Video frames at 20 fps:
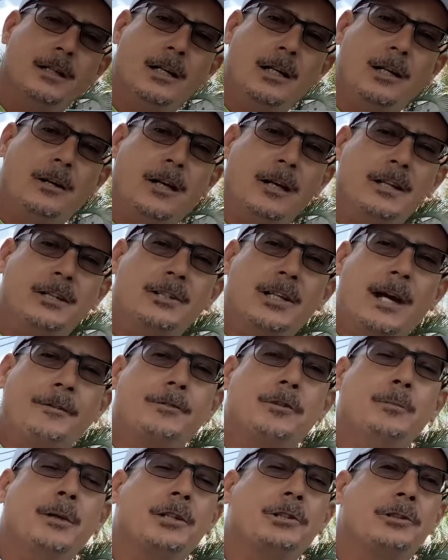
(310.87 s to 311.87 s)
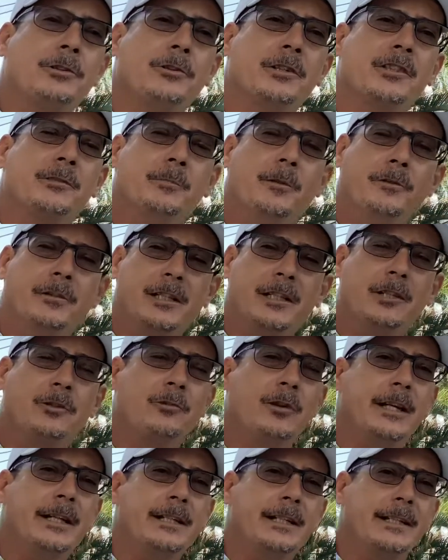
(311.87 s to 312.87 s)
All right, you have to make sure it's marine
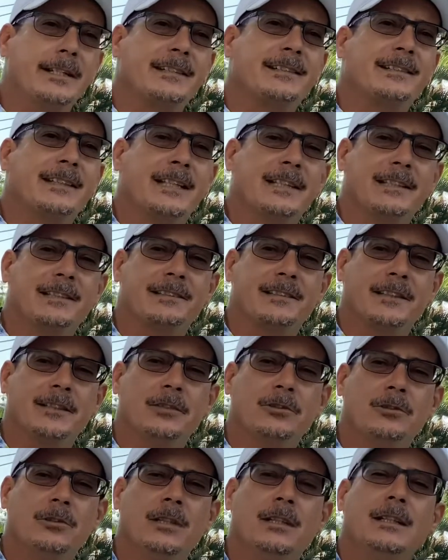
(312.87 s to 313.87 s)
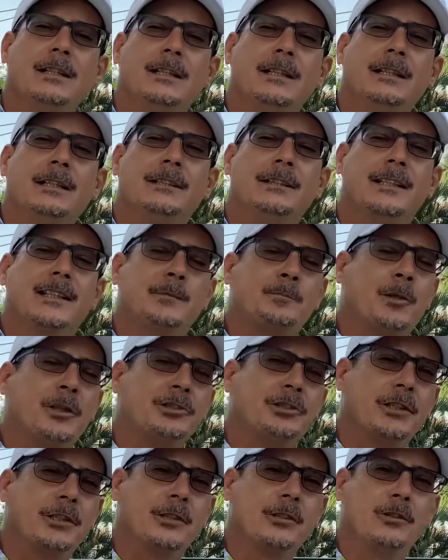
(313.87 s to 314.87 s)
grade and it's stainless steel. This
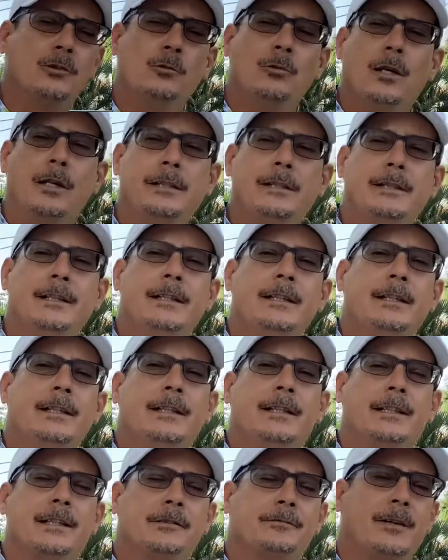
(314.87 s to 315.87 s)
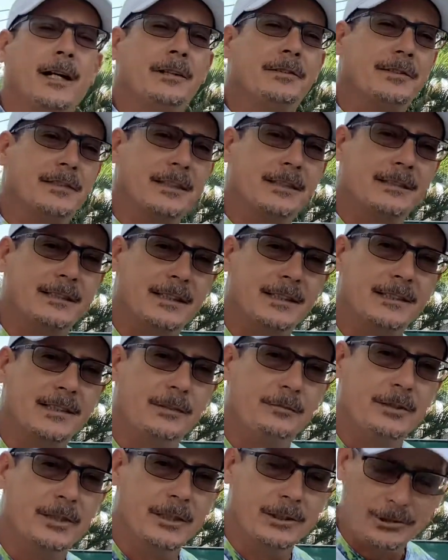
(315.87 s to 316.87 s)
particular one is 5/16
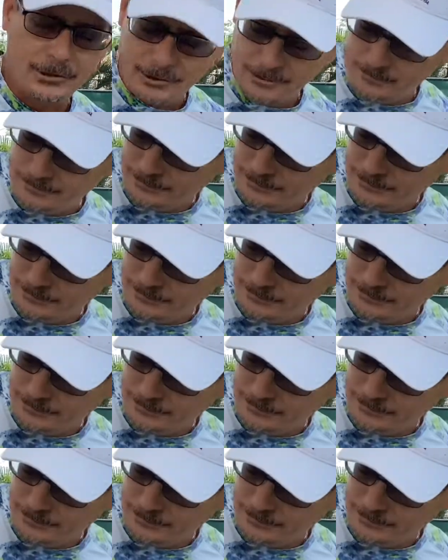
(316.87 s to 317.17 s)
of an inch.